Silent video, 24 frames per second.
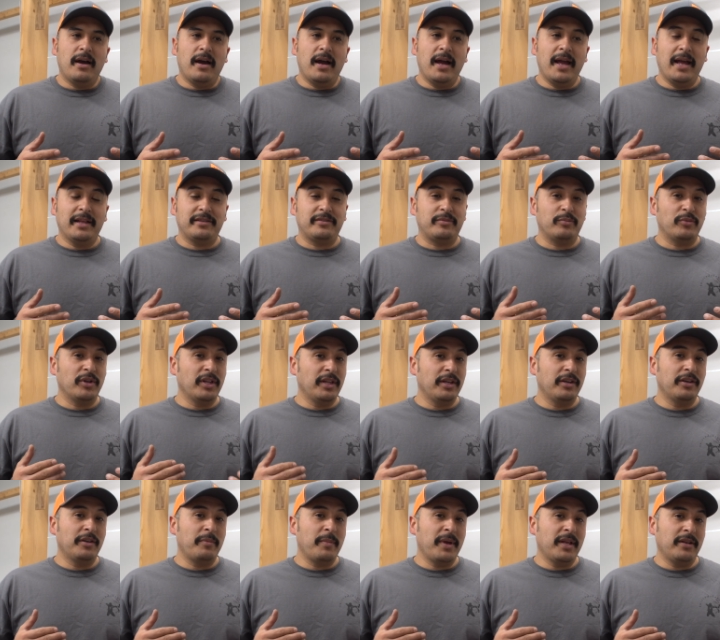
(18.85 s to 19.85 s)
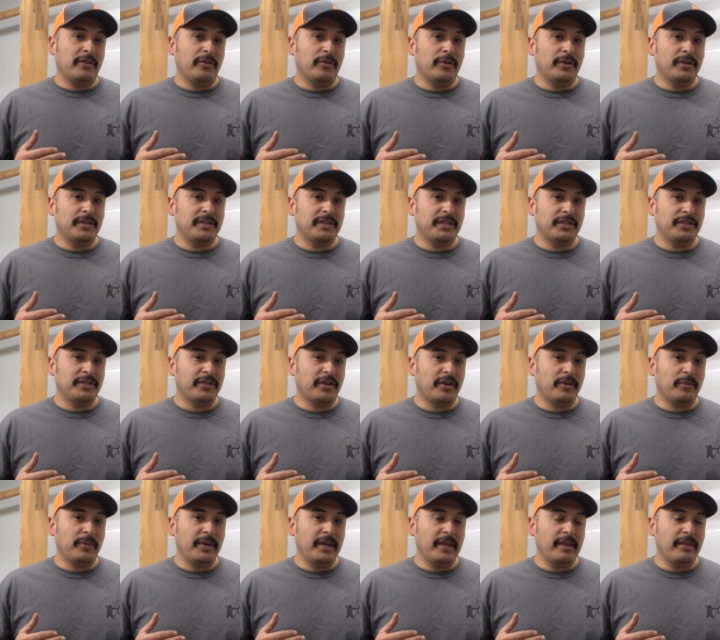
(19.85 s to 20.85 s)
I had some really good mentors to
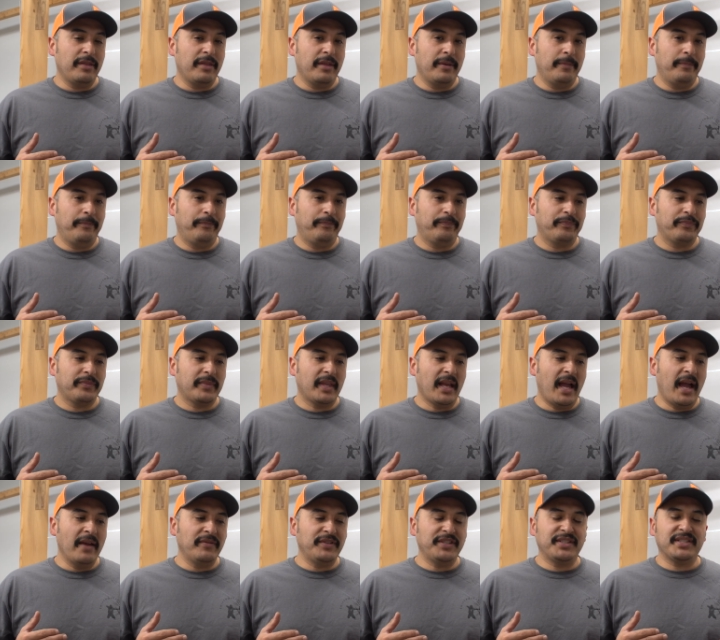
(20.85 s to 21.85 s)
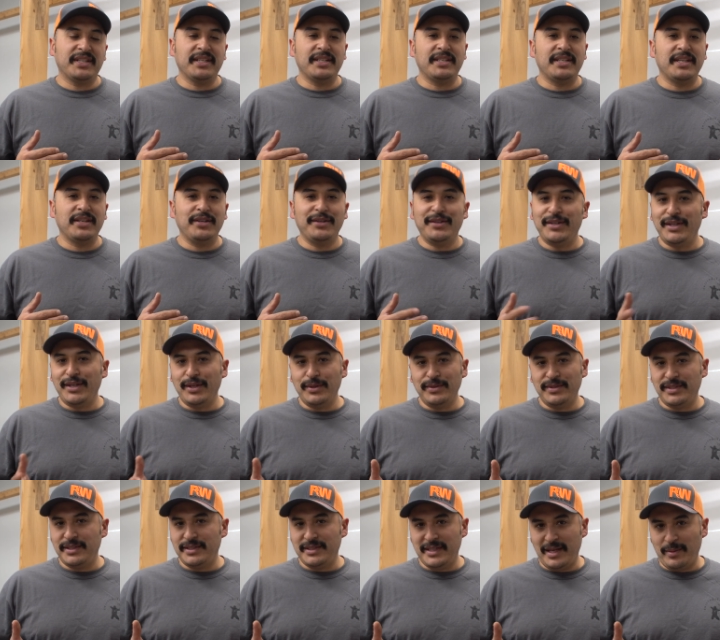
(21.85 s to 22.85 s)
start with, I've just continued to
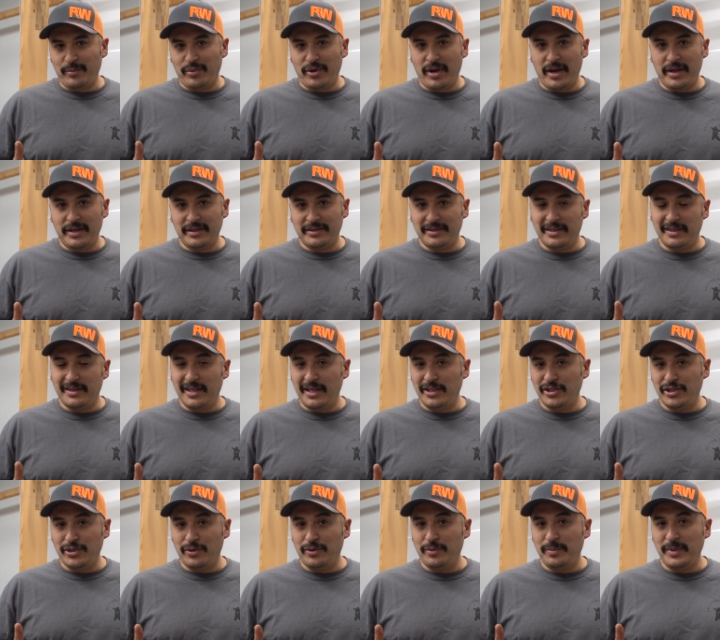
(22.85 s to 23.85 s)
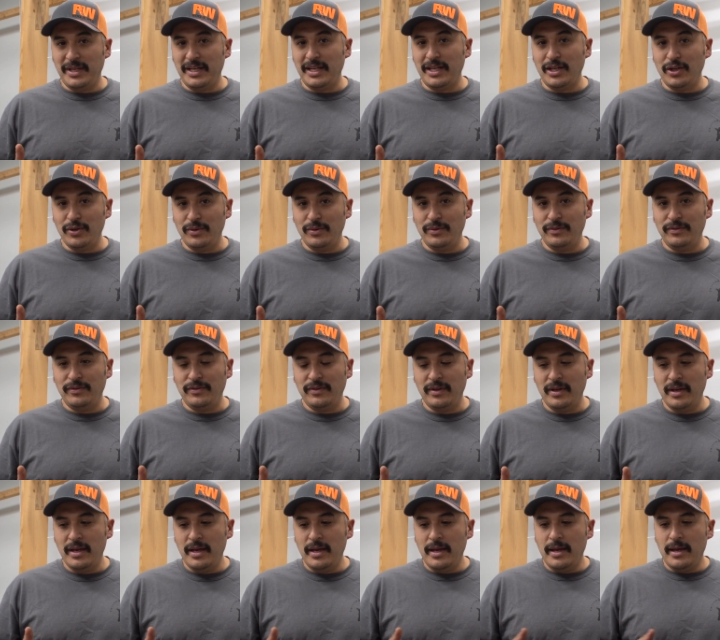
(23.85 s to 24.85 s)
use the same products that they showed me to
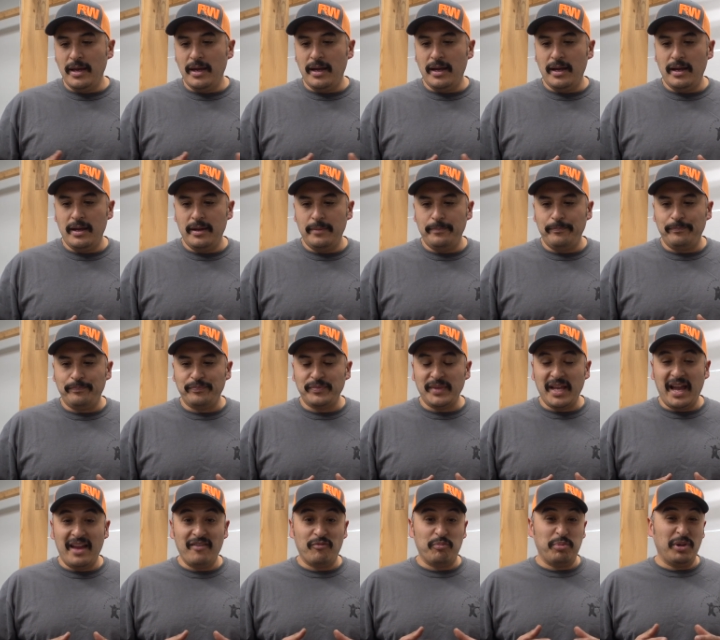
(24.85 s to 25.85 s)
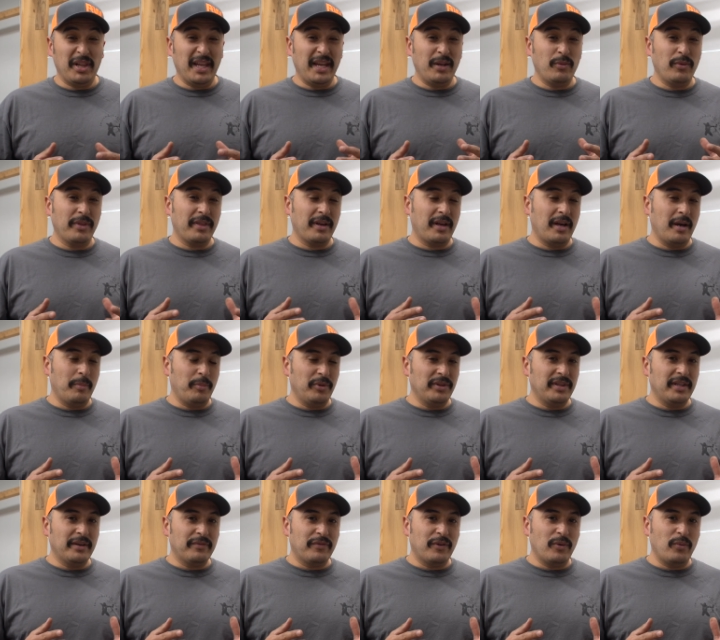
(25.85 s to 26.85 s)
use. Um, I've played with a
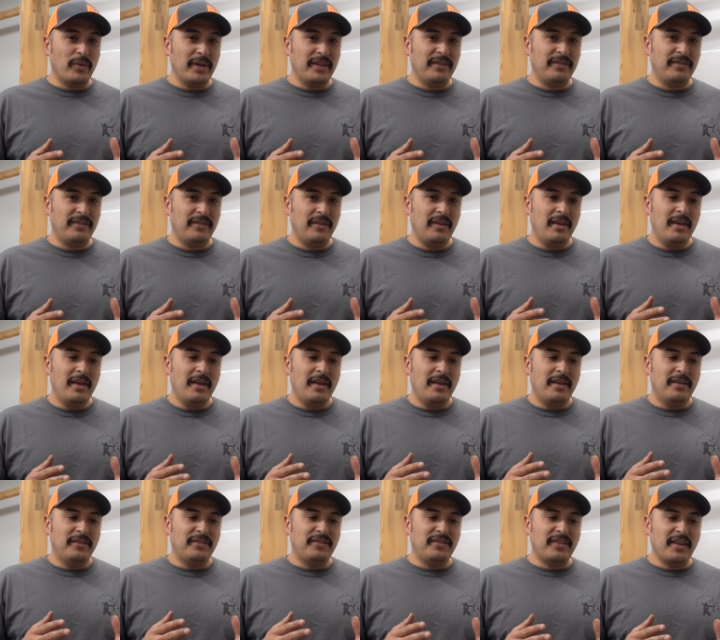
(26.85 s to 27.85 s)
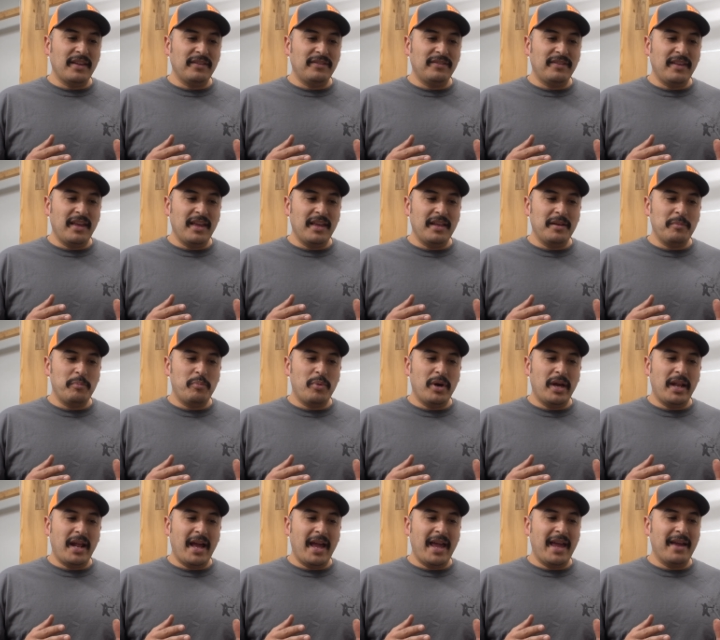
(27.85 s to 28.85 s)
couple different ones since then,
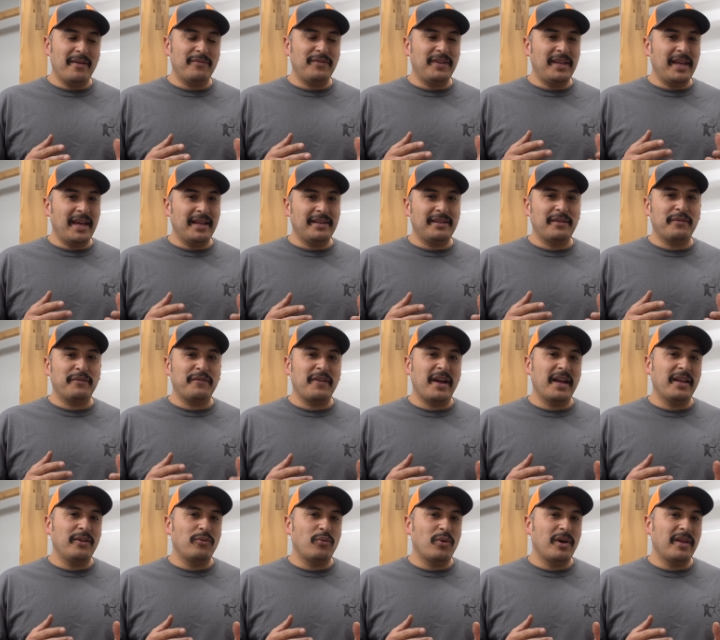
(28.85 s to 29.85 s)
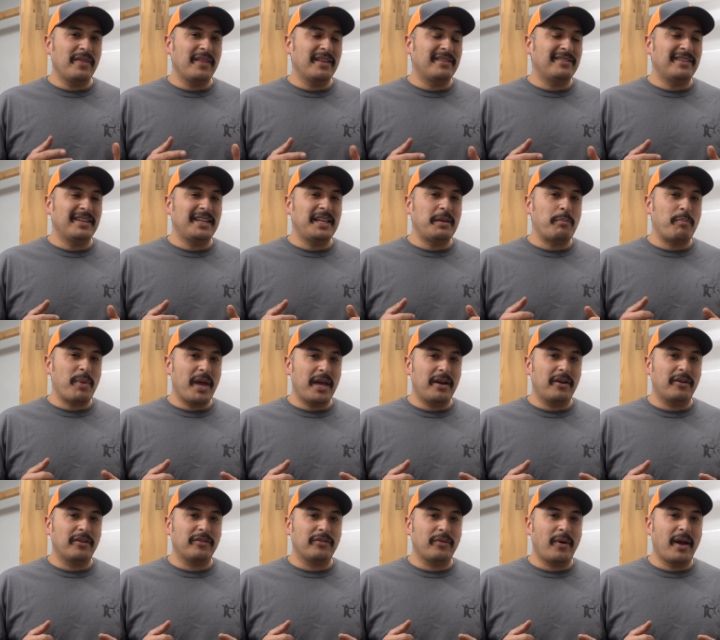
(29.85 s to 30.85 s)
but I have yet to find one that's any
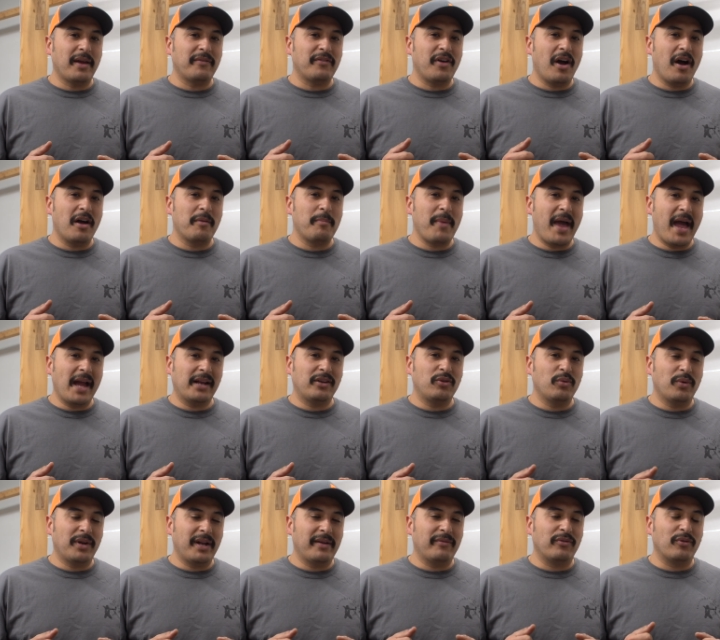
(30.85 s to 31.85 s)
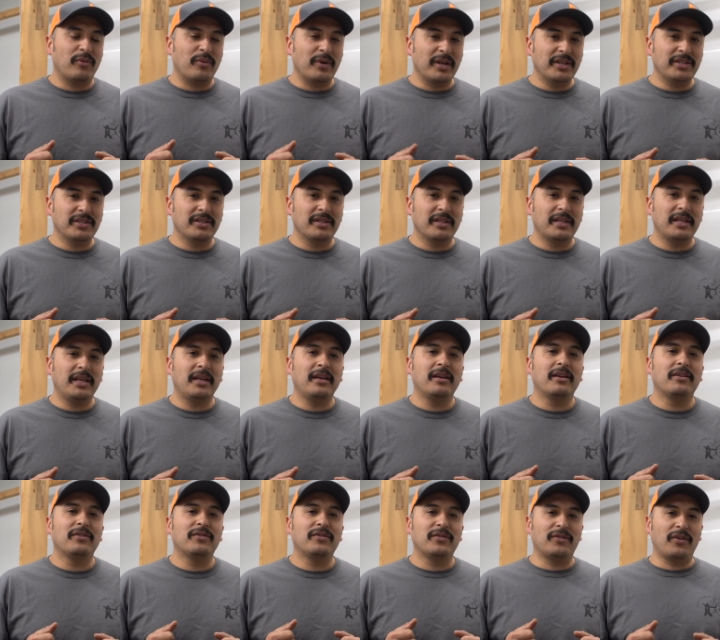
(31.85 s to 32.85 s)
better, so I've gone back to what I've
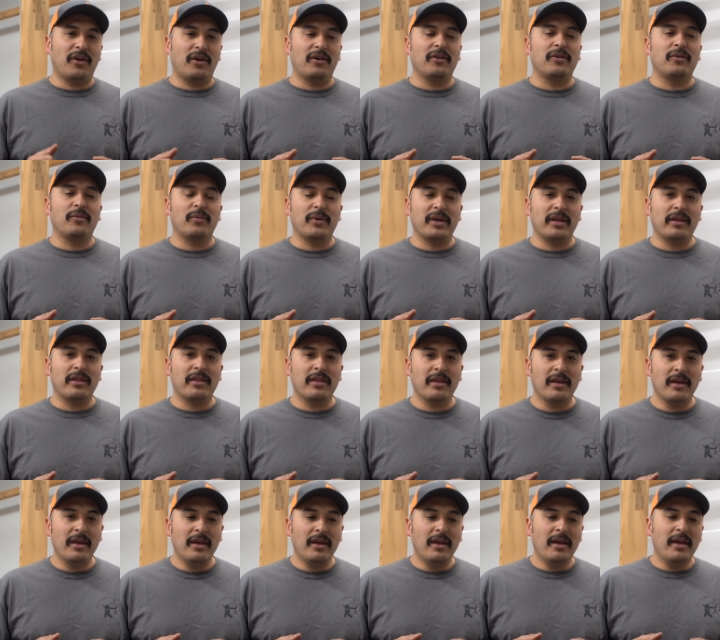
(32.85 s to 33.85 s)
originally started with.